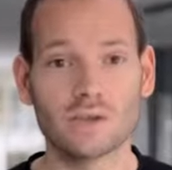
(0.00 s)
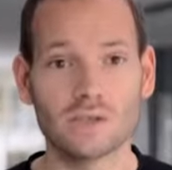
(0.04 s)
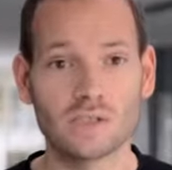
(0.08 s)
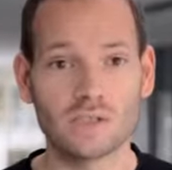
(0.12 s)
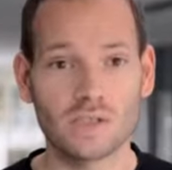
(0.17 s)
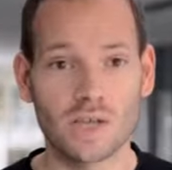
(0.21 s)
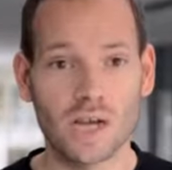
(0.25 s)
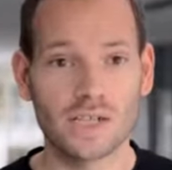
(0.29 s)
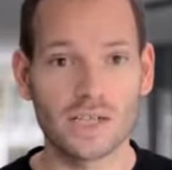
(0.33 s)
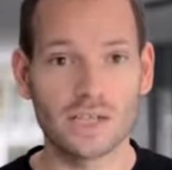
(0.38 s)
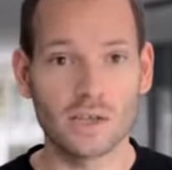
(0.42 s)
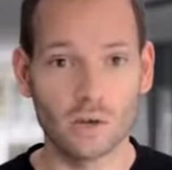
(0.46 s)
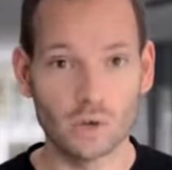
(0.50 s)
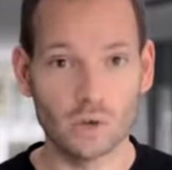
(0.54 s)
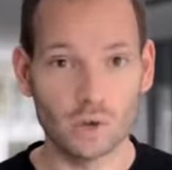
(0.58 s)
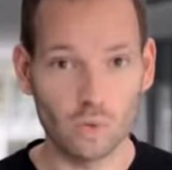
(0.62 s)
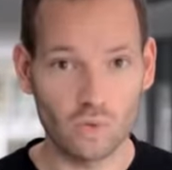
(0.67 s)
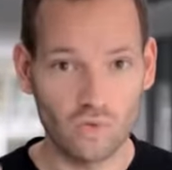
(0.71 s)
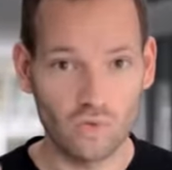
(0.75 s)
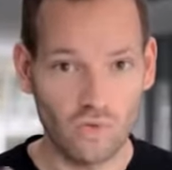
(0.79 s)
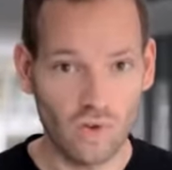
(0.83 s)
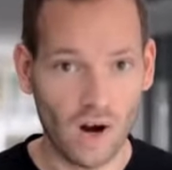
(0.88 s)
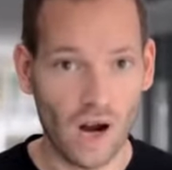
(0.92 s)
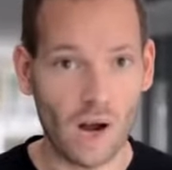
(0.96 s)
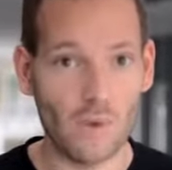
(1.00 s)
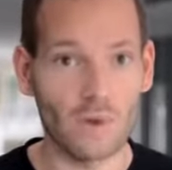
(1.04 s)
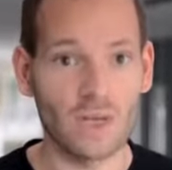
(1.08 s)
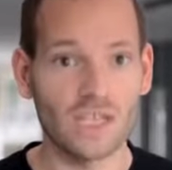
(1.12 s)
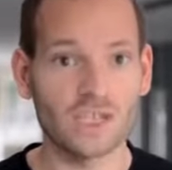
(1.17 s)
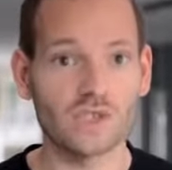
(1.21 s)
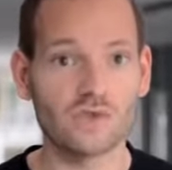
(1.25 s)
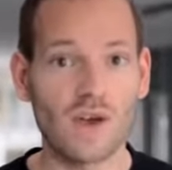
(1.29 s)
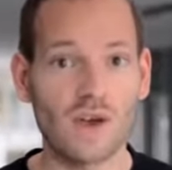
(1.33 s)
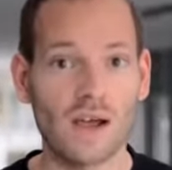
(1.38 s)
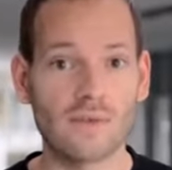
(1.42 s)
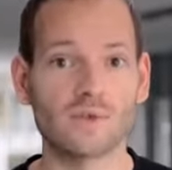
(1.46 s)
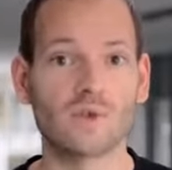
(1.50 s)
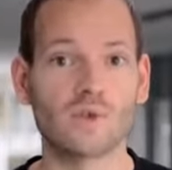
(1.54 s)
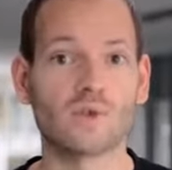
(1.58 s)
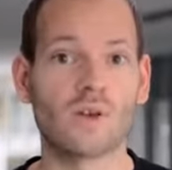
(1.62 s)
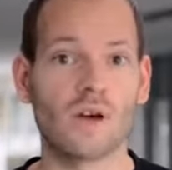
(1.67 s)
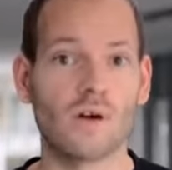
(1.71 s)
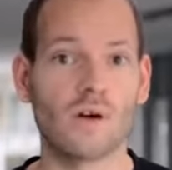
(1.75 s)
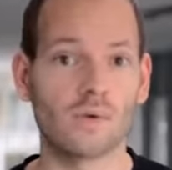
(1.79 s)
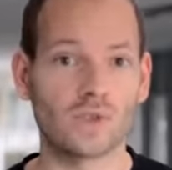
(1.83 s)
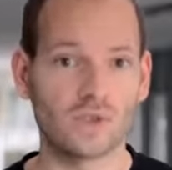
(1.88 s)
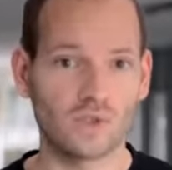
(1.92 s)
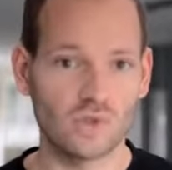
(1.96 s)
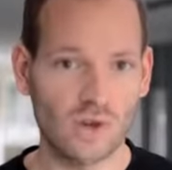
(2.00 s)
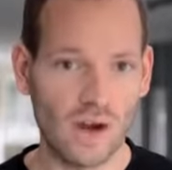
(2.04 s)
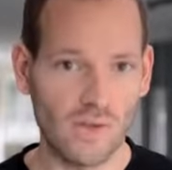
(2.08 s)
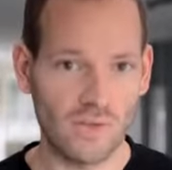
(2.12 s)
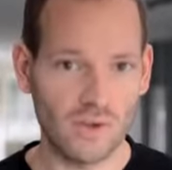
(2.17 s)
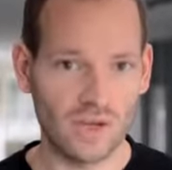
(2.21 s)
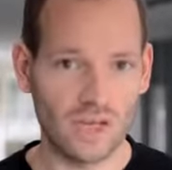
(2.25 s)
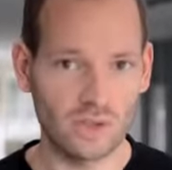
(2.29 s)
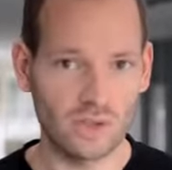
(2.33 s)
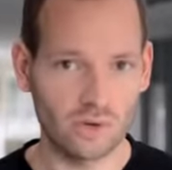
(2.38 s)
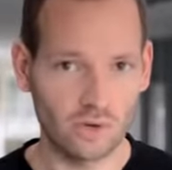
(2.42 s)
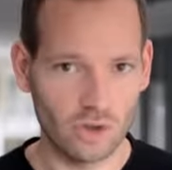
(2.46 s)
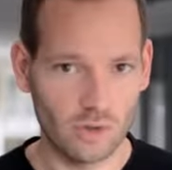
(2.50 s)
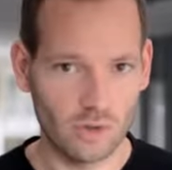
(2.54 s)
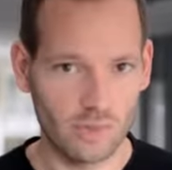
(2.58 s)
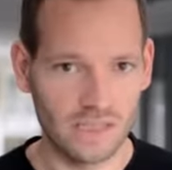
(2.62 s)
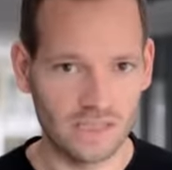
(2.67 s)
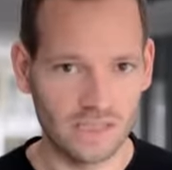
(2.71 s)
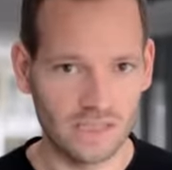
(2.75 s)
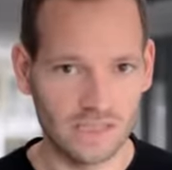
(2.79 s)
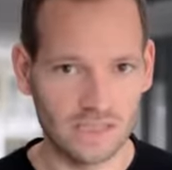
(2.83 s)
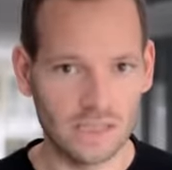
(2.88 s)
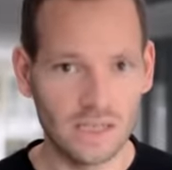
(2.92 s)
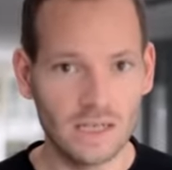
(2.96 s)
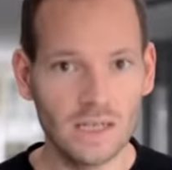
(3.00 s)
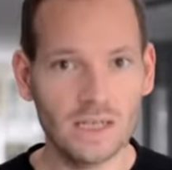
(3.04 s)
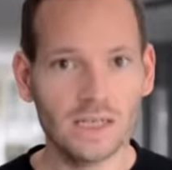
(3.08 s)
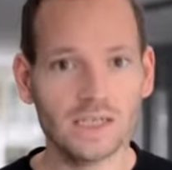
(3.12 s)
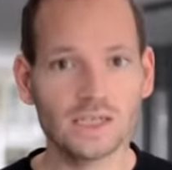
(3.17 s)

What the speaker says: your site goes viral and drives ongoing traffic into your business.